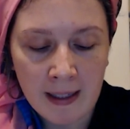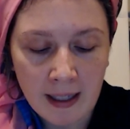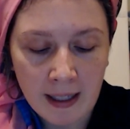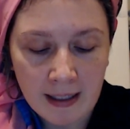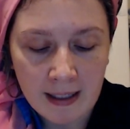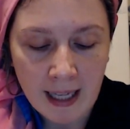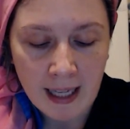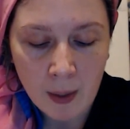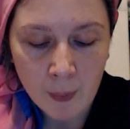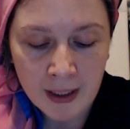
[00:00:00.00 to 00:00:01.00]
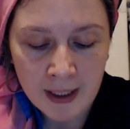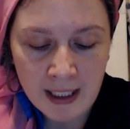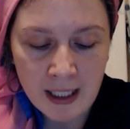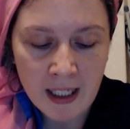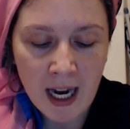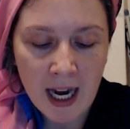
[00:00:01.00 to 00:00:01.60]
now considered a